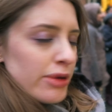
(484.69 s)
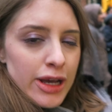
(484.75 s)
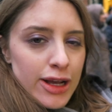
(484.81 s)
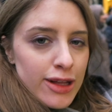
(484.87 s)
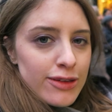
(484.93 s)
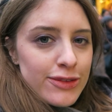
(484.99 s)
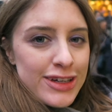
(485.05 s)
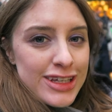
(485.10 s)
By
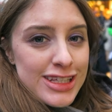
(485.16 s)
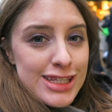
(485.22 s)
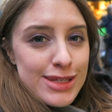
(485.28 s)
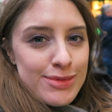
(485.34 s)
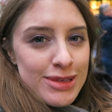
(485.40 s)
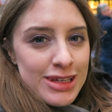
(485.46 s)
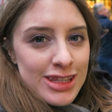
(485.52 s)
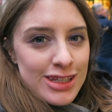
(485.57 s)
always,
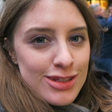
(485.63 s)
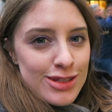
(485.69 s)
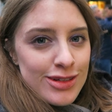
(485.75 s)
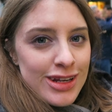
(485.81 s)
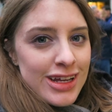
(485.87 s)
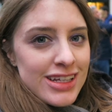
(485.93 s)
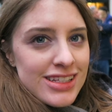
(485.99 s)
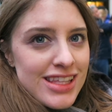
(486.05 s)
I mean the
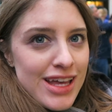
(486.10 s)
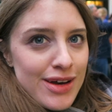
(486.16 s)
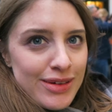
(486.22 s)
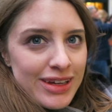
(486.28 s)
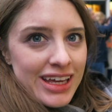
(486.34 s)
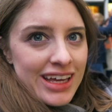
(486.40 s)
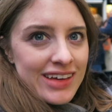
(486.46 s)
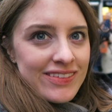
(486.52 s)
2 days
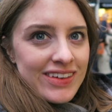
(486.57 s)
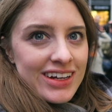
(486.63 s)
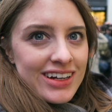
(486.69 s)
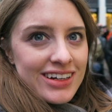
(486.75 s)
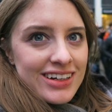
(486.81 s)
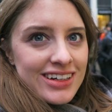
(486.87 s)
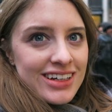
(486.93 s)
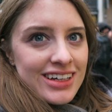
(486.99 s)
that we came
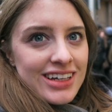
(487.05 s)
here.